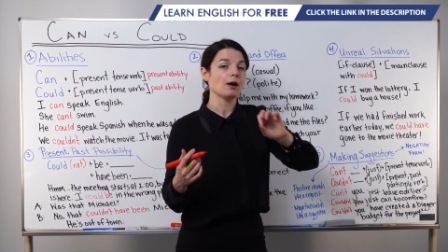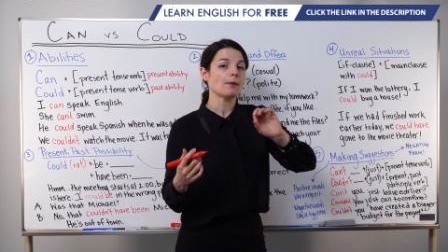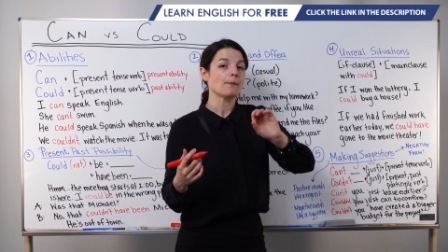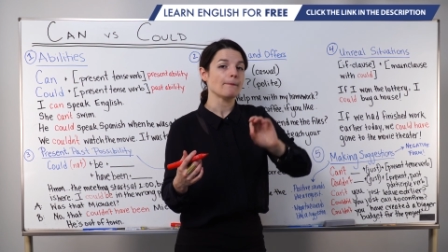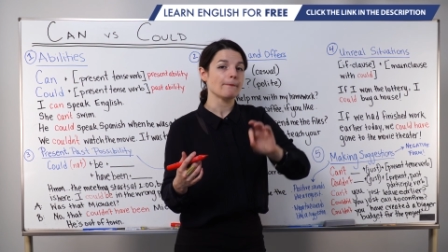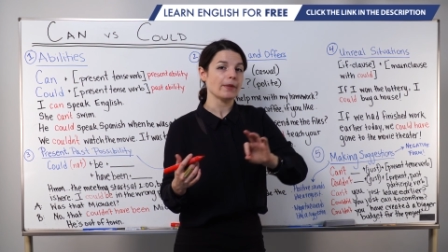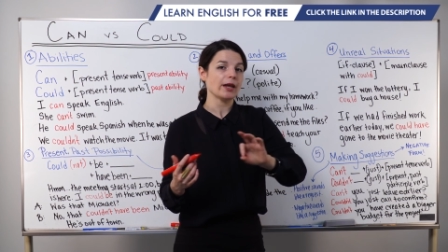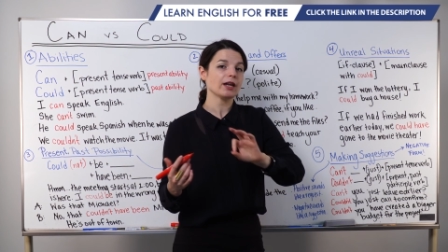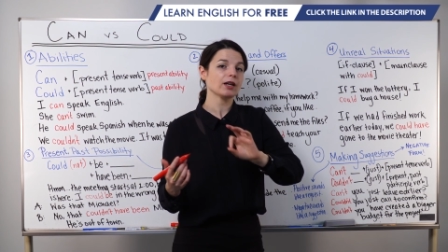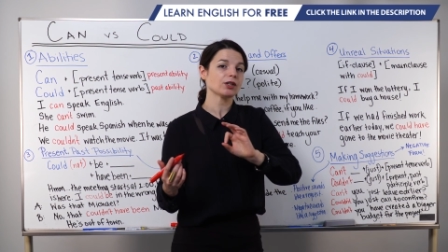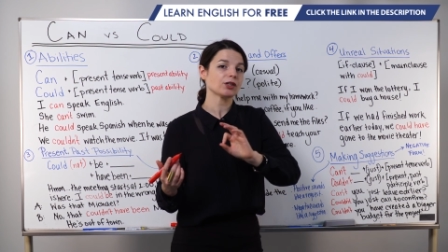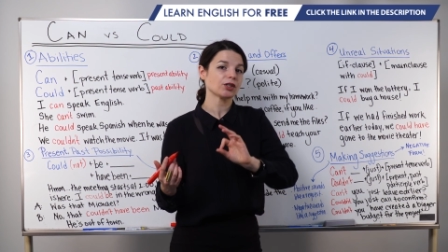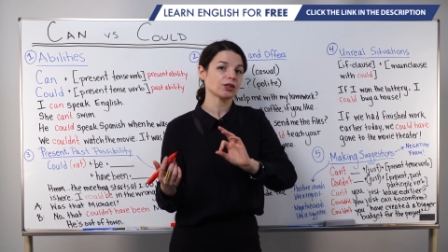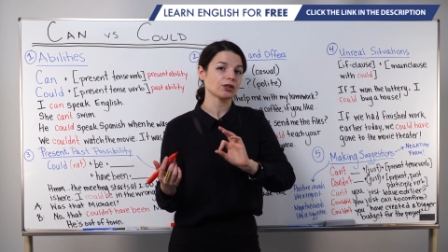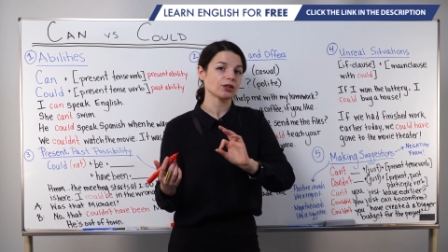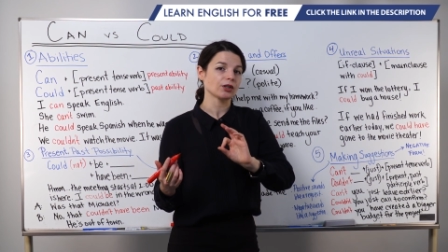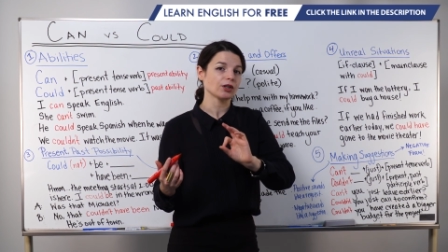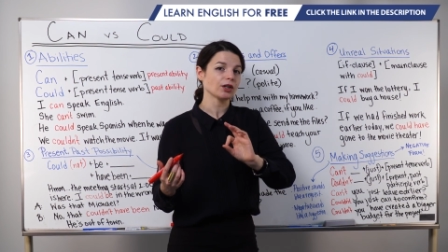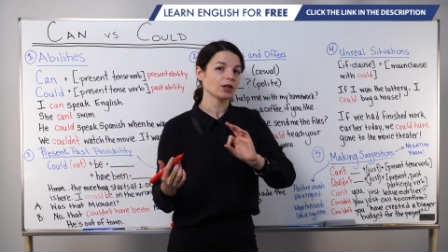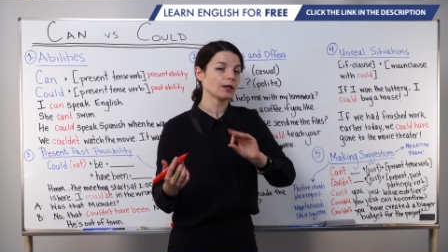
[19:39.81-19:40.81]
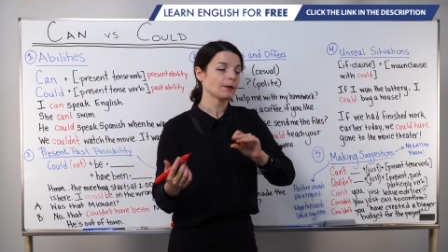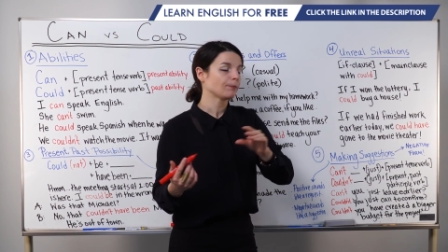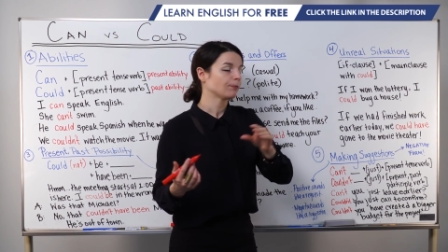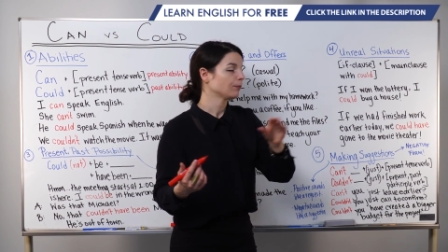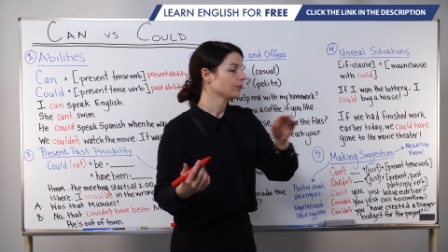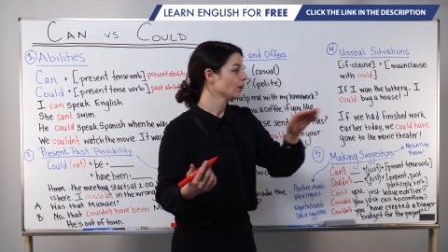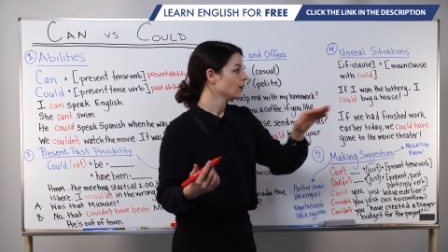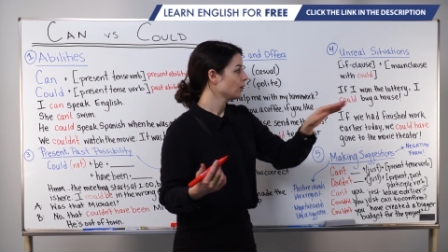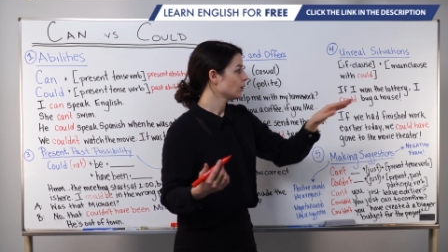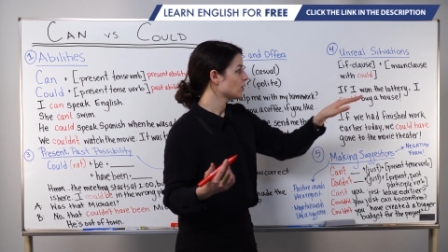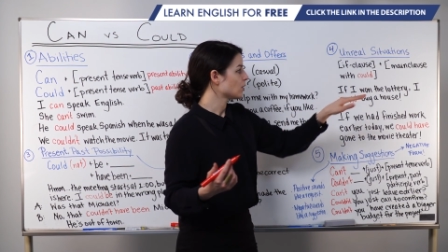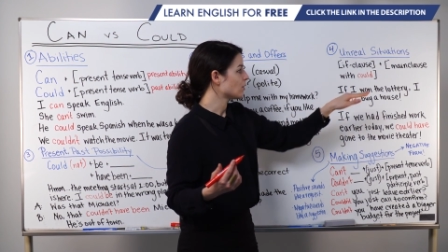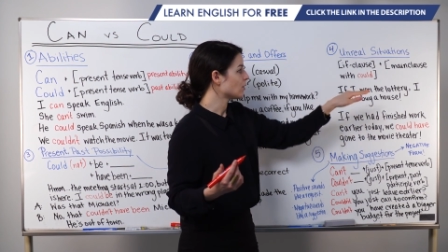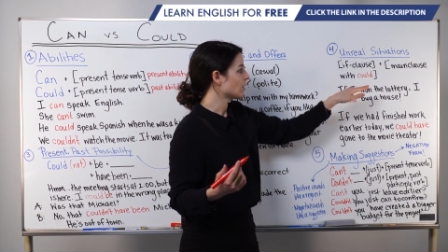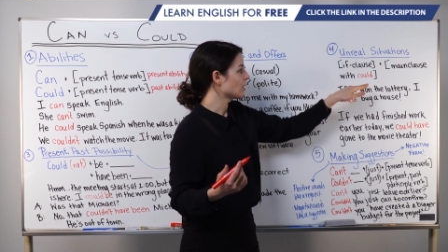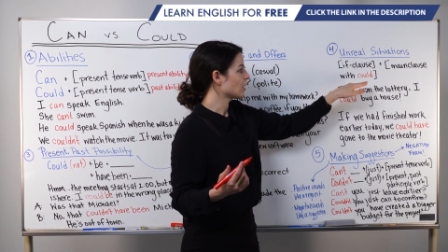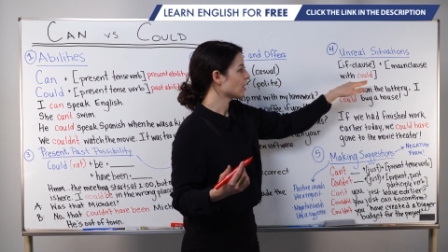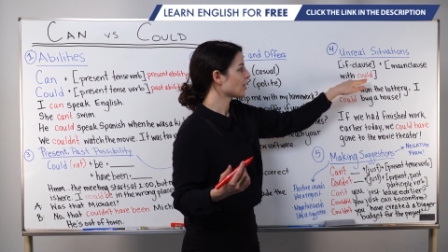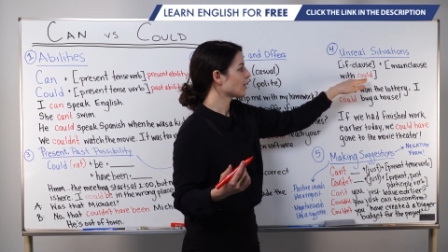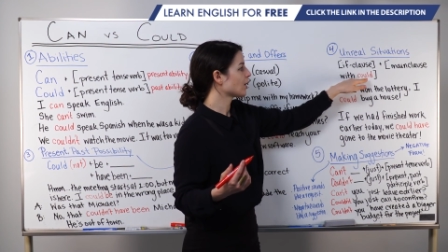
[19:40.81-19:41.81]
make sure
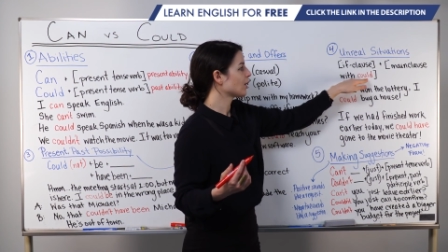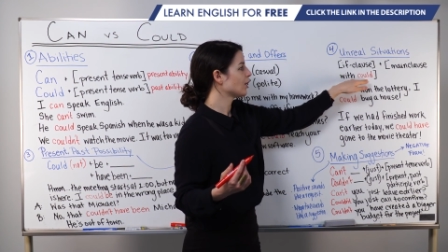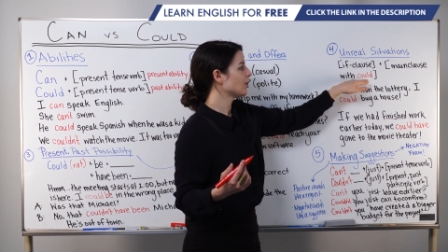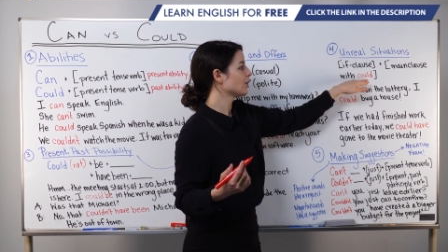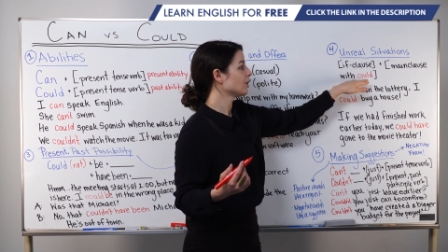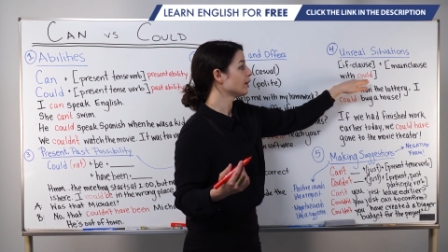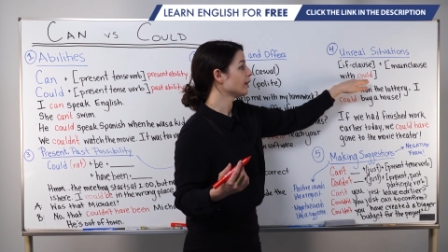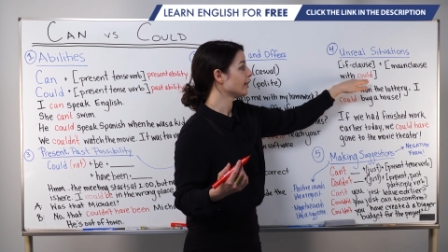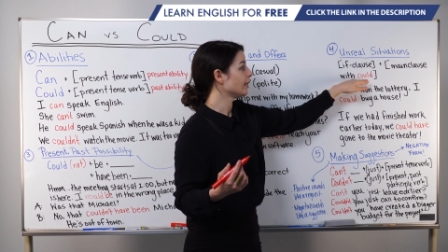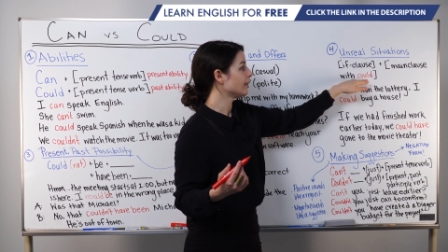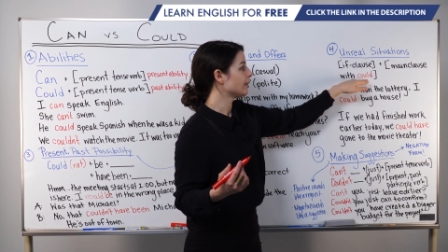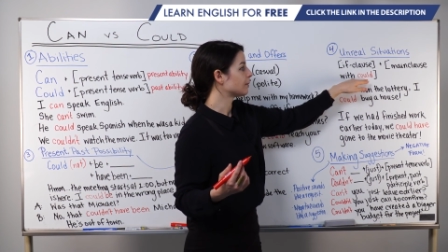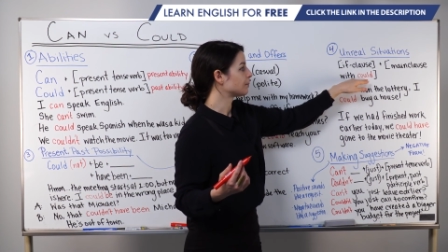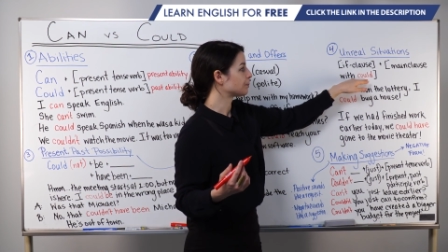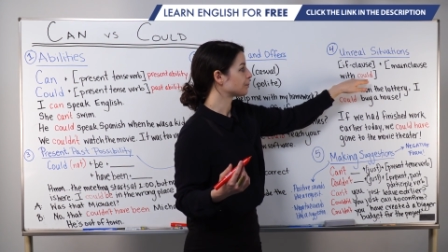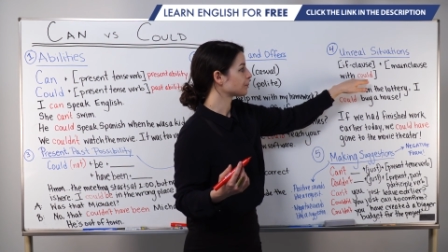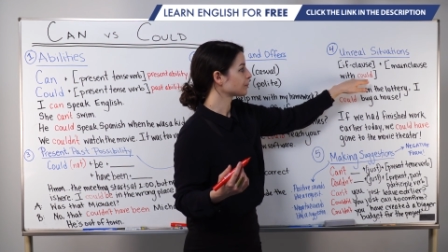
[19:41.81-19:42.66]
your could